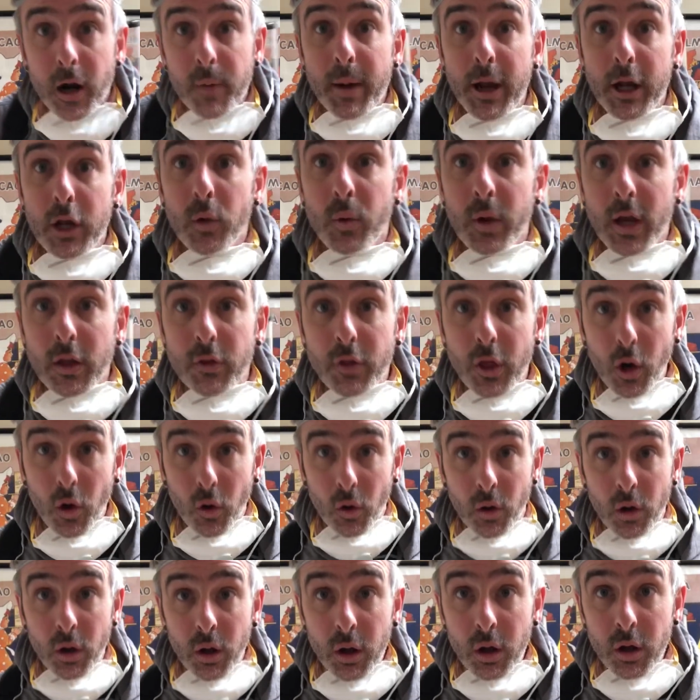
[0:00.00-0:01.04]
by doing a little
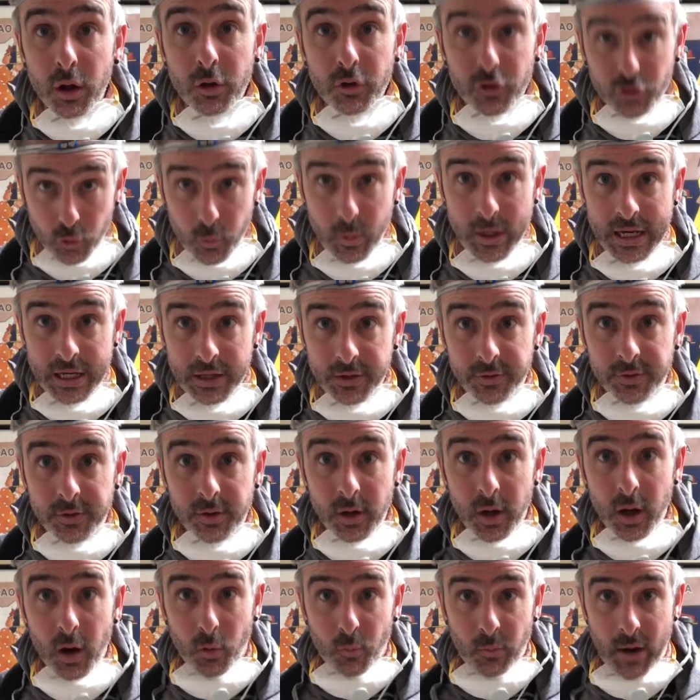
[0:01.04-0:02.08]
squeeze.
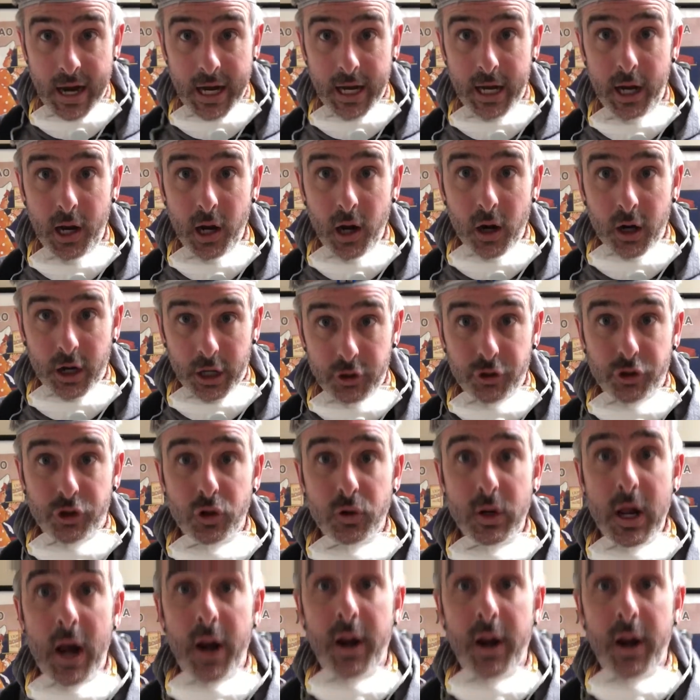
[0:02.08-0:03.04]
Right here, I can shoot out